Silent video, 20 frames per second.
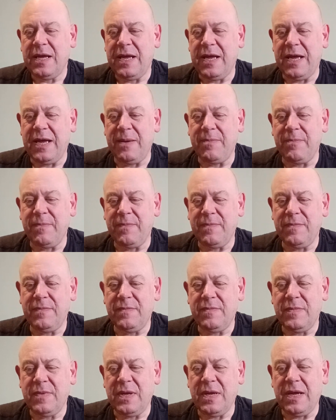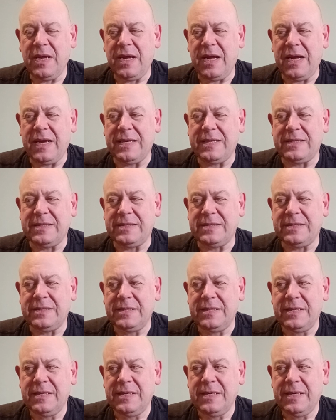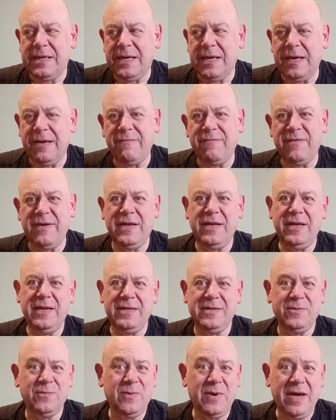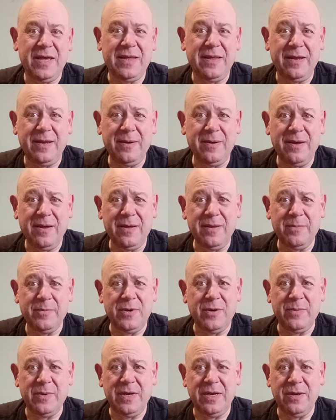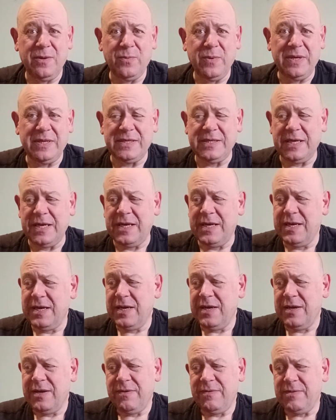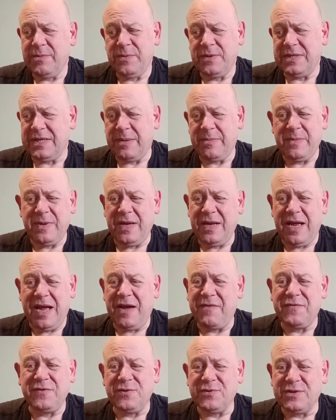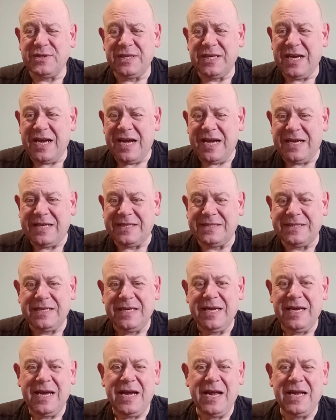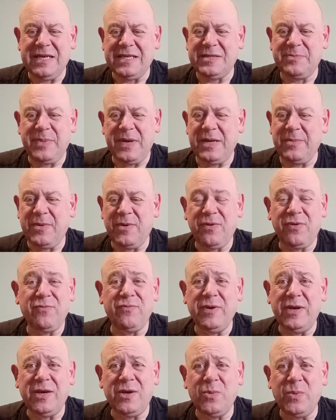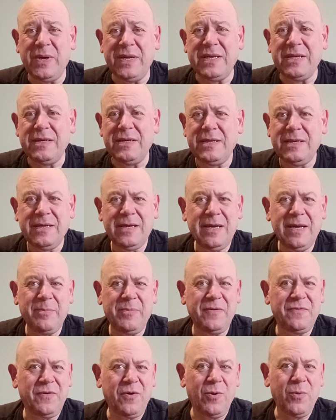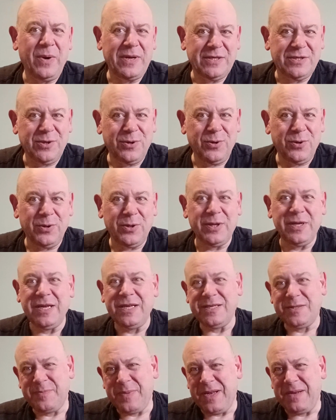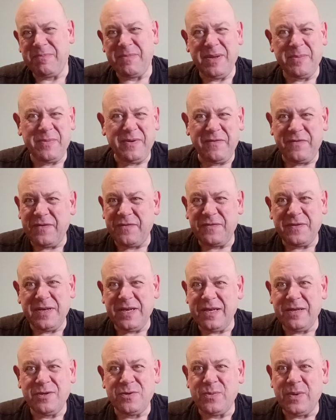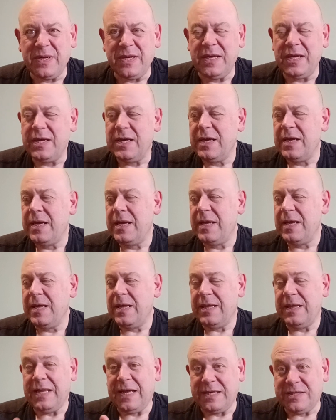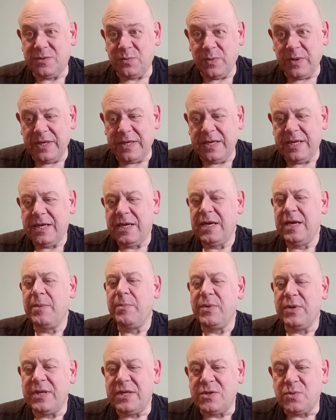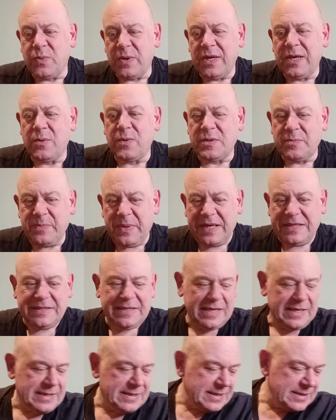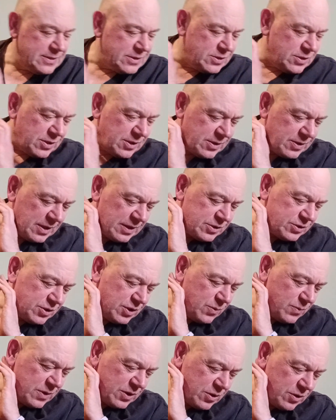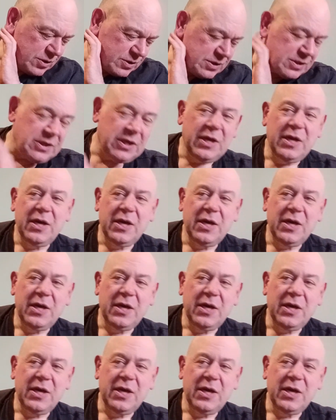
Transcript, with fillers: um, and it really isn't worth it at the moment in the winter. There was um, half a dozen cars and I spent about three quid before I went to Hull and spent maybe 15, 20 last week. But this week was better. So I'll show you what I got.